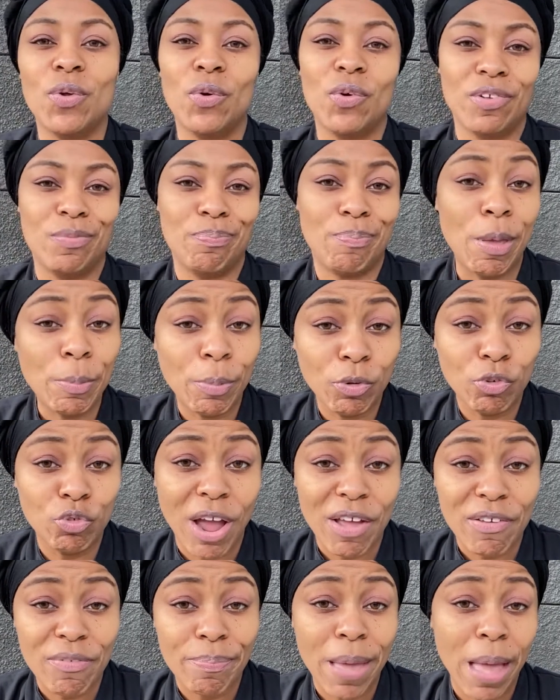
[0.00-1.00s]
know, people
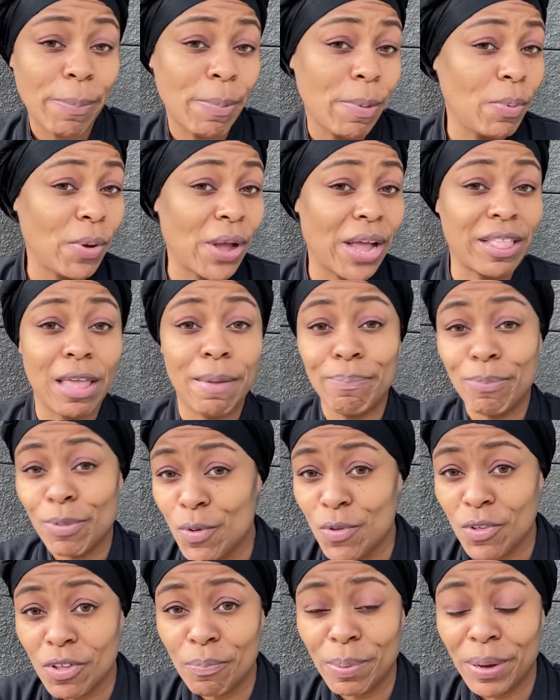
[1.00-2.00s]
driving back, people got their
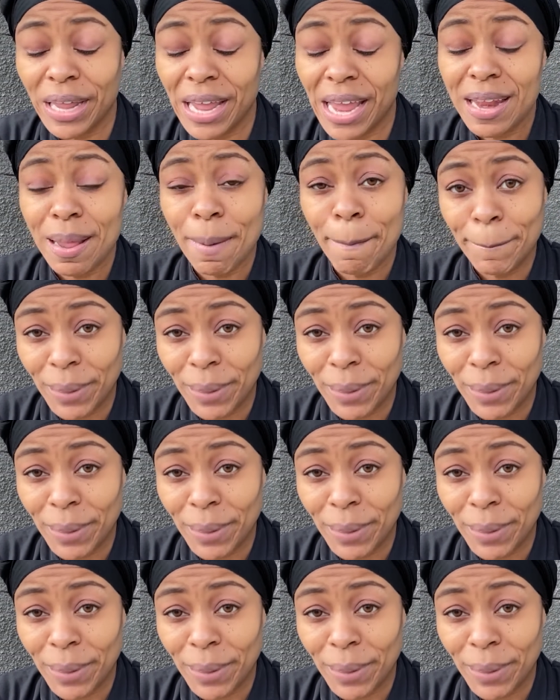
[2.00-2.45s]
music playing